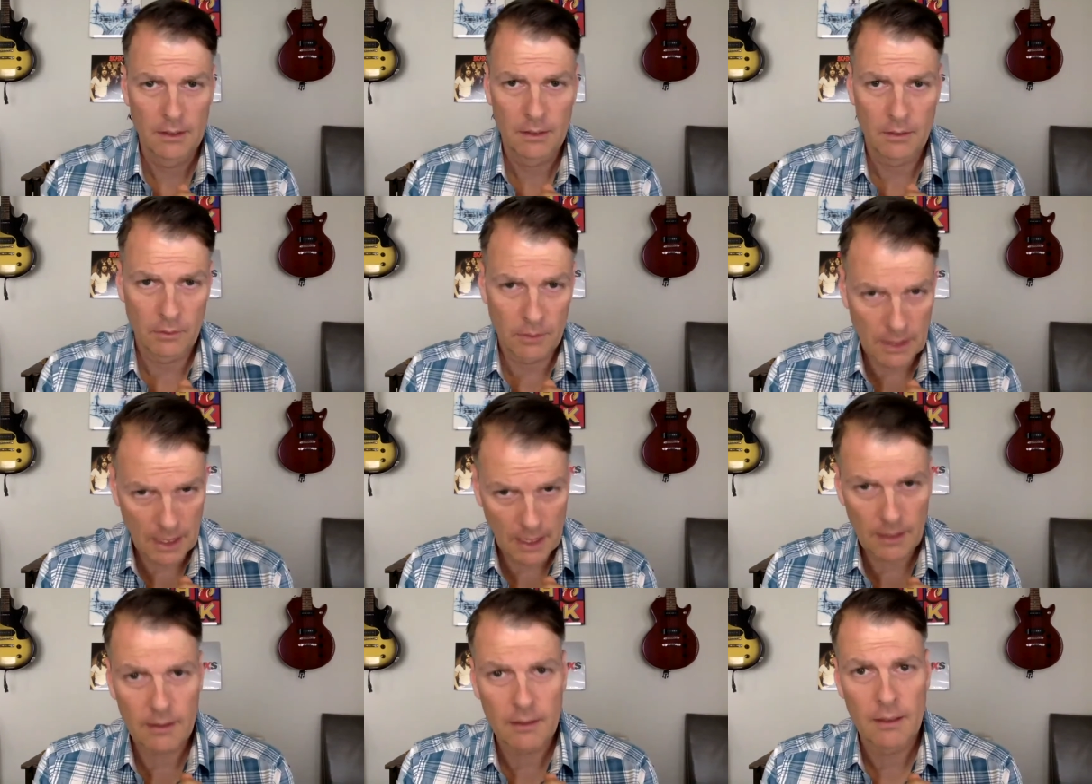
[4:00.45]

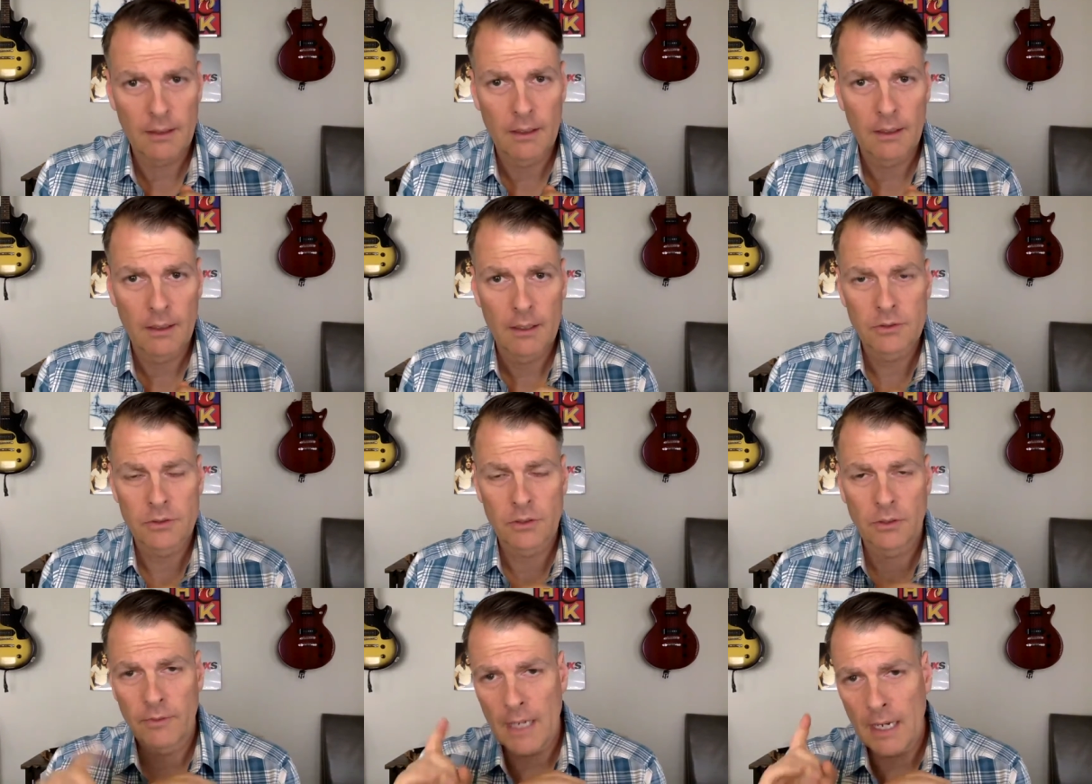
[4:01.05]
Okay?
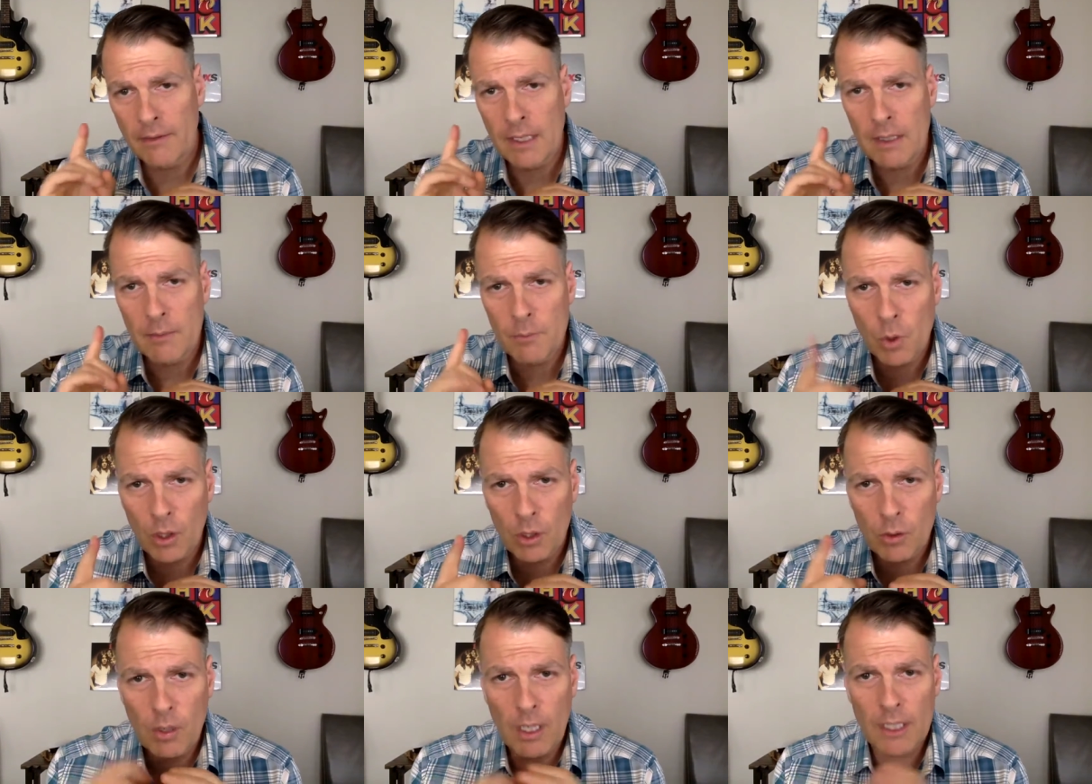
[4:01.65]
So if you have any more
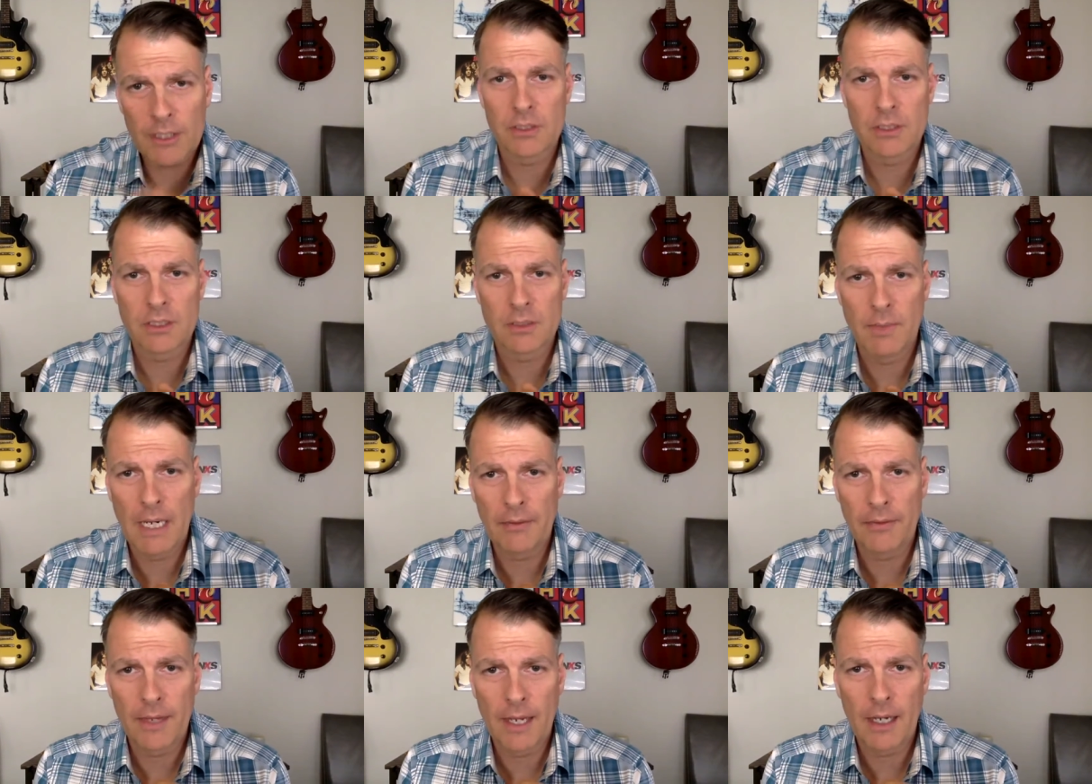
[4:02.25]
questions
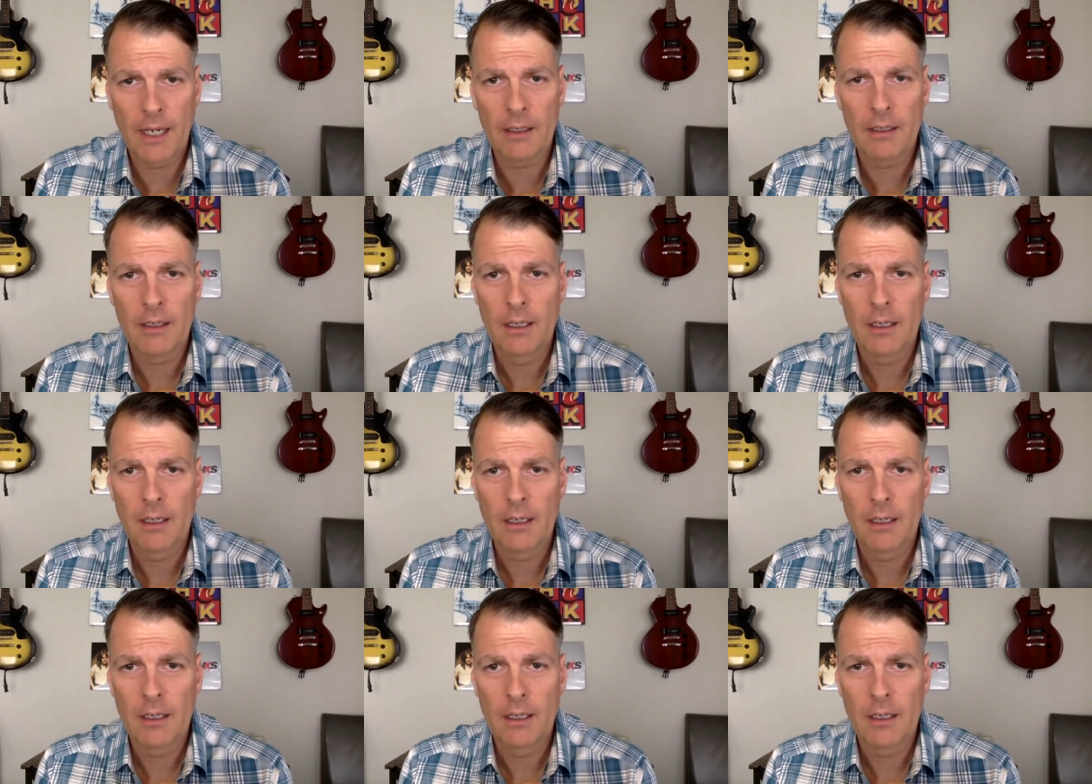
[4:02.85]
about that,